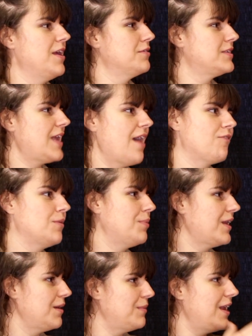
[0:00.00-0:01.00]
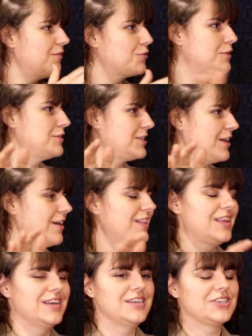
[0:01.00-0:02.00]
and it was everybody, I mean, everyone who
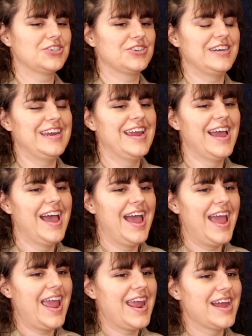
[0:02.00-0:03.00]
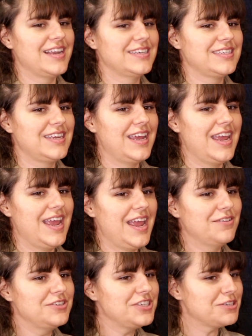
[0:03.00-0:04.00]
started the industry, and
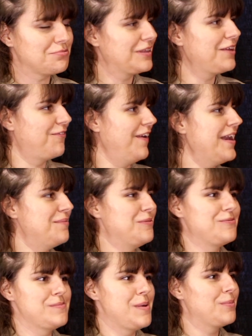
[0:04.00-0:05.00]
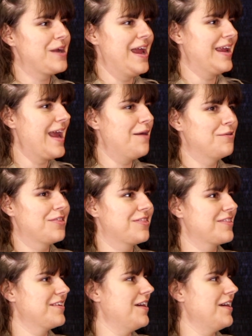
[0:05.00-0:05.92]
it was just really fun. I mean, I remember hanging out with